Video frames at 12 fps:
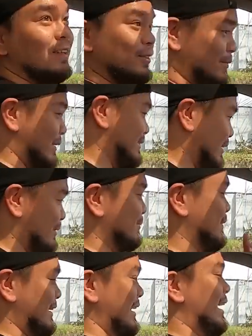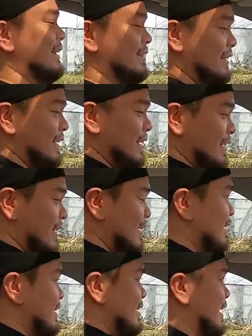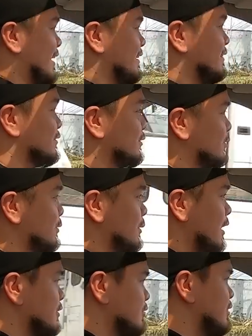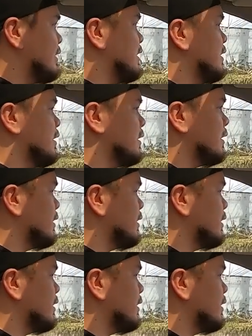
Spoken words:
sa kanto. May top of the lot. Yan. So, actually,